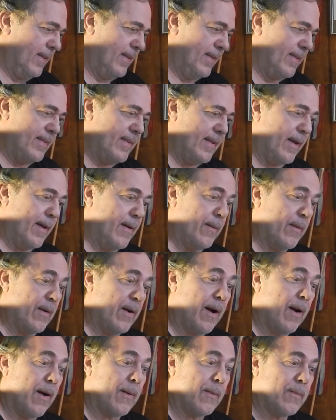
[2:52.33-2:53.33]
So
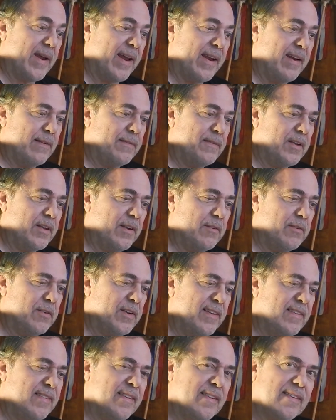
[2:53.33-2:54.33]
our rate of
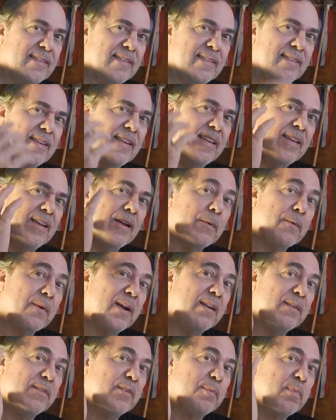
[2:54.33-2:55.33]
increase is, our
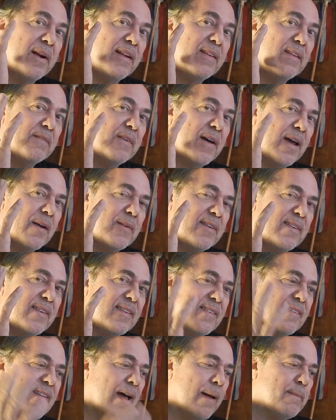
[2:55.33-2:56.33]
rate of spreading the virus
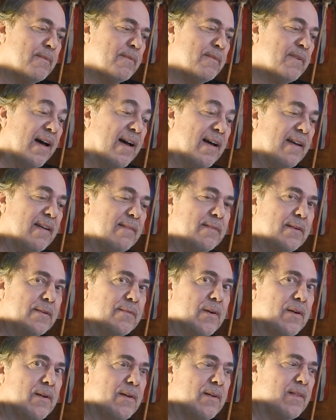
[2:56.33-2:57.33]
is top five
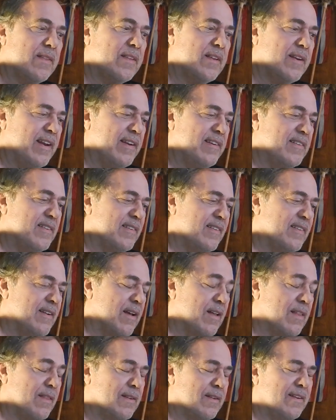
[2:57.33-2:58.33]
of all the nations in
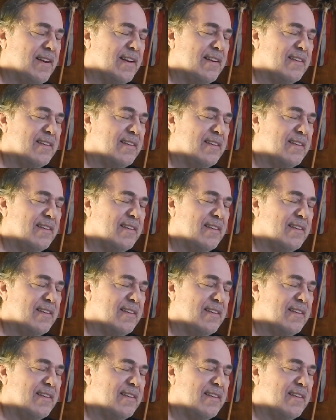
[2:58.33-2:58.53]
all the